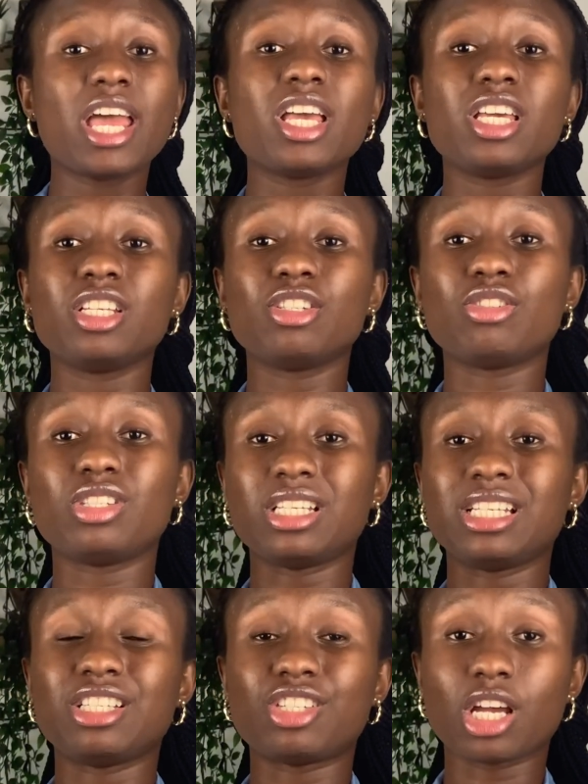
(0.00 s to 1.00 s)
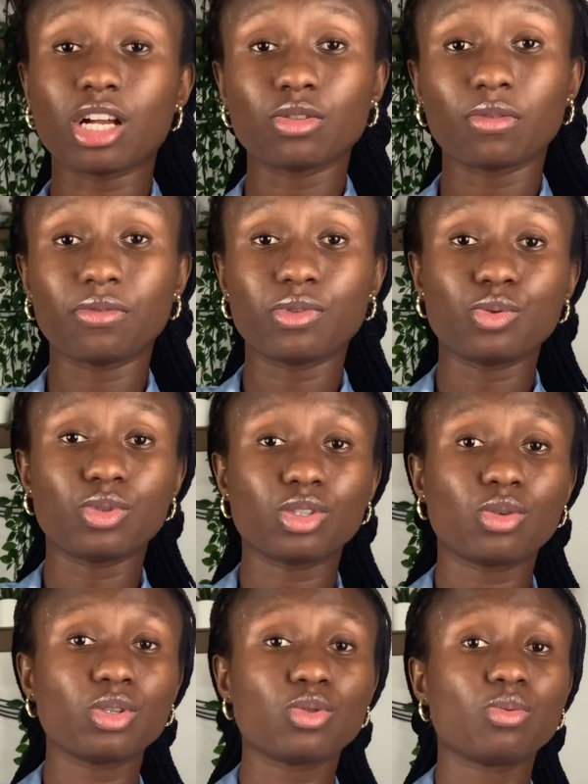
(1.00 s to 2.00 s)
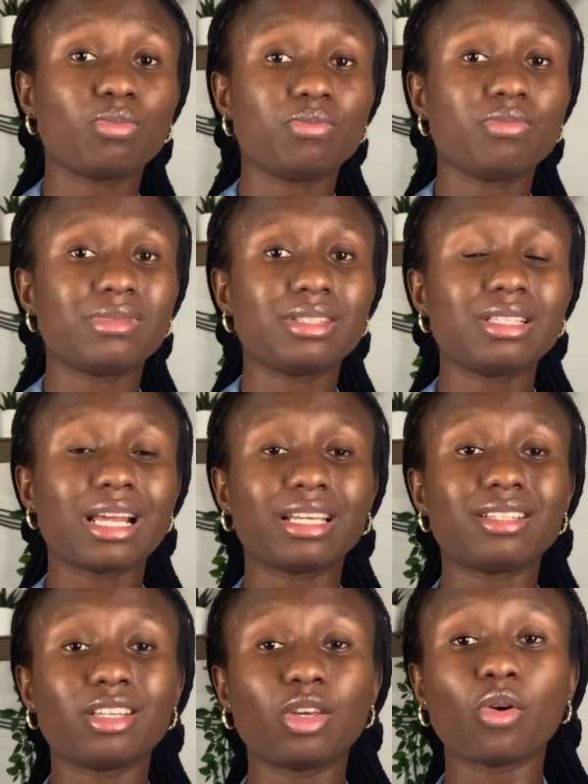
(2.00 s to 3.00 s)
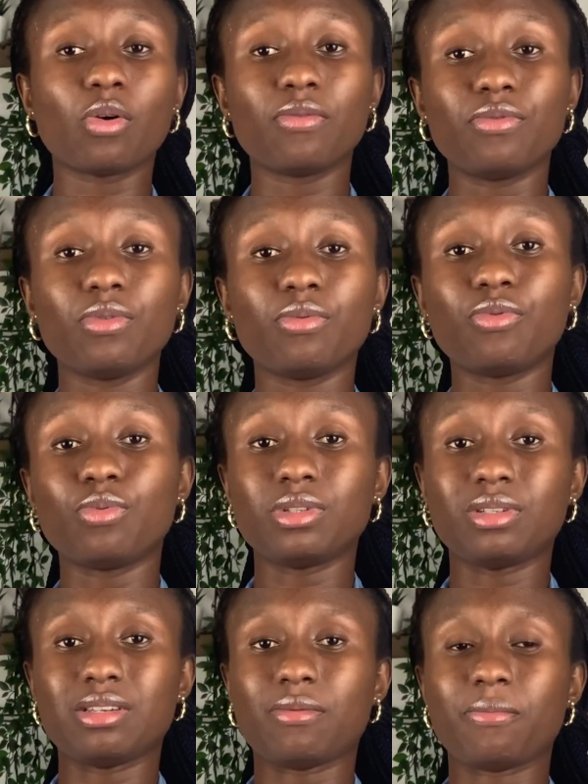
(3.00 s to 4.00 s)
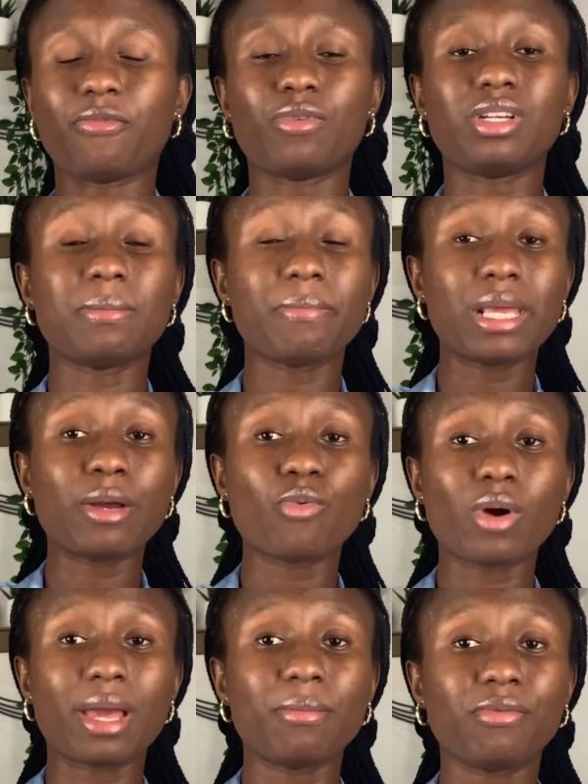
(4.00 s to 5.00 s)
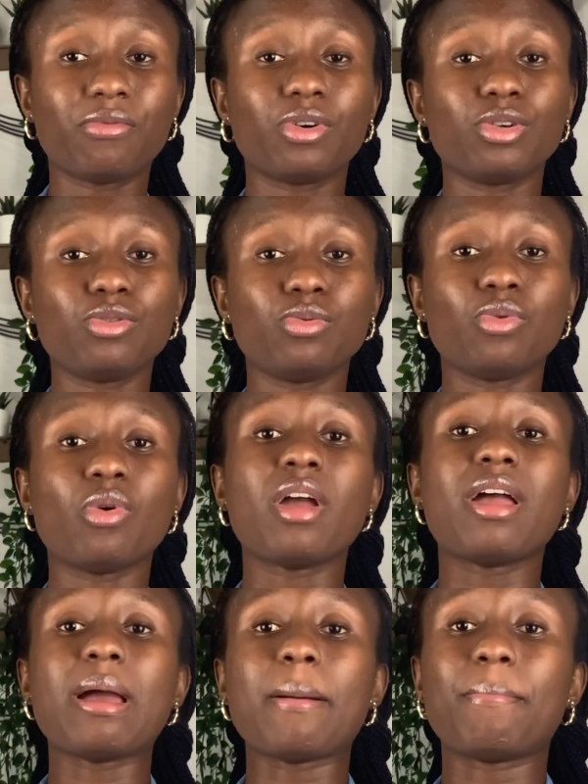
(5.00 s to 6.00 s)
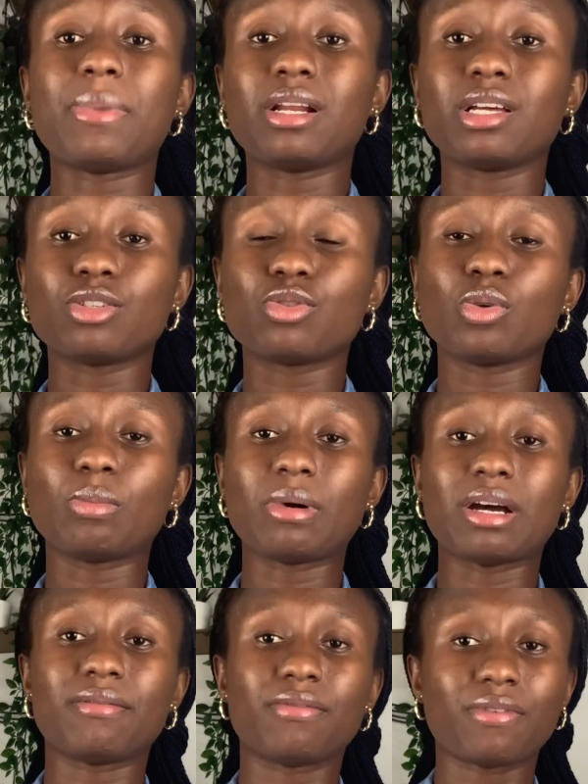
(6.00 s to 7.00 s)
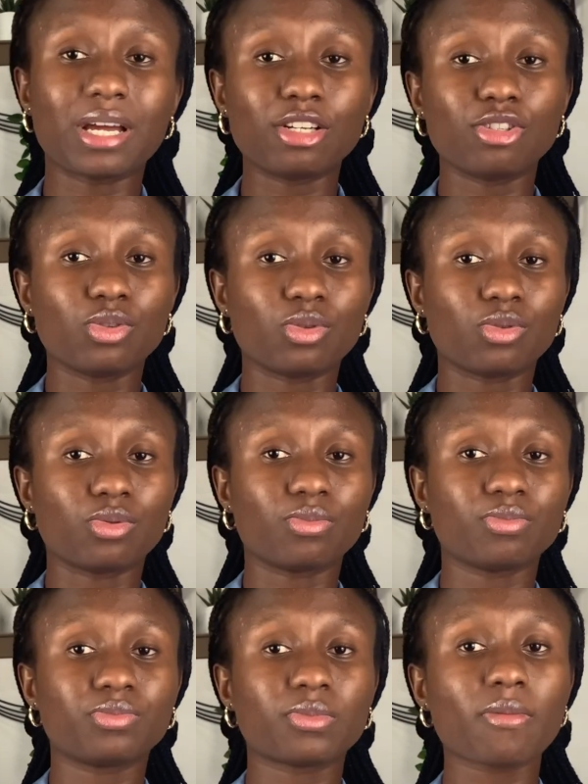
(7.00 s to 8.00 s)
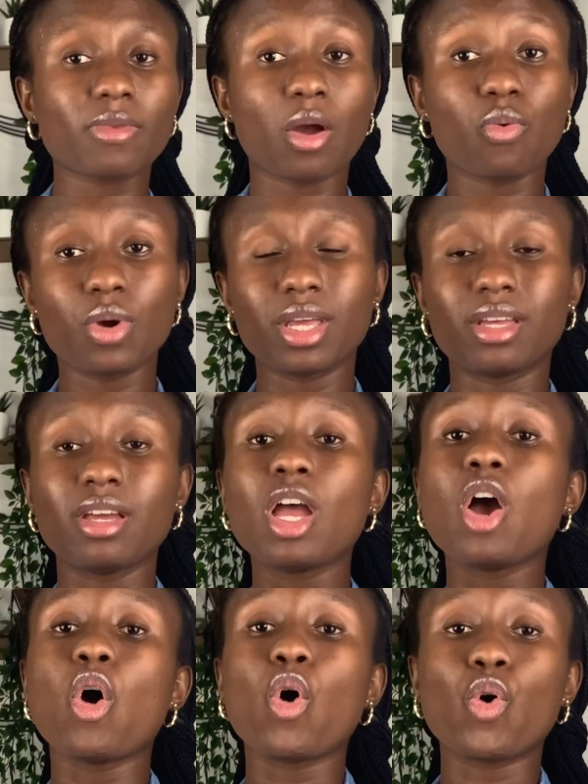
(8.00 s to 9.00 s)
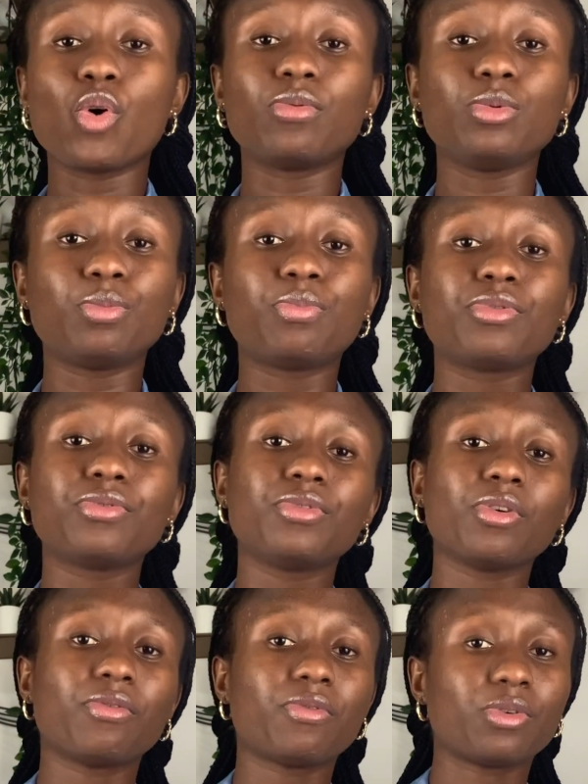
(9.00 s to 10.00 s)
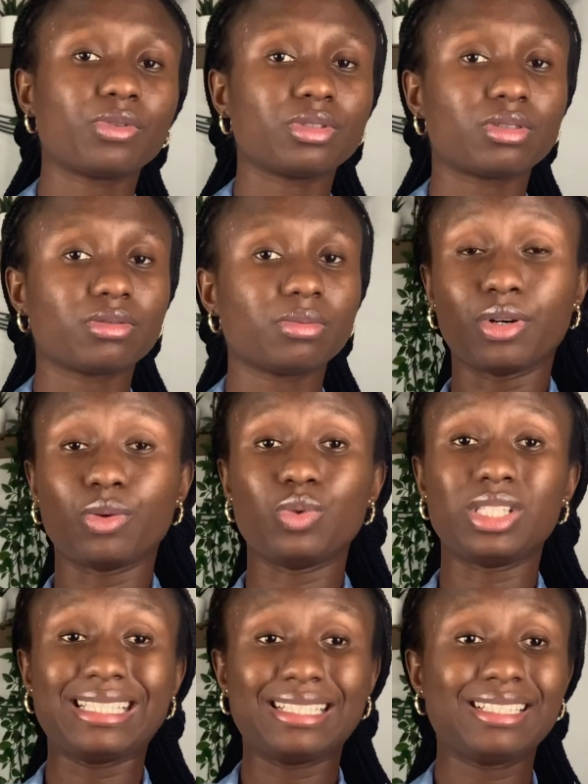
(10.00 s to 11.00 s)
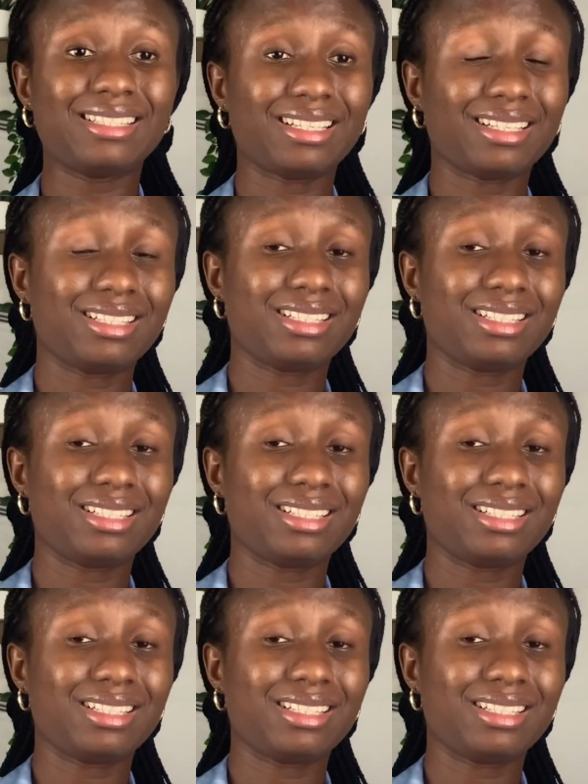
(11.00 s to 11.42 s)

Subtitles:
it's in charge of you, it's going to like take care of you for the meanwhile before you balance up and find your way, or you prove your fund. But within 30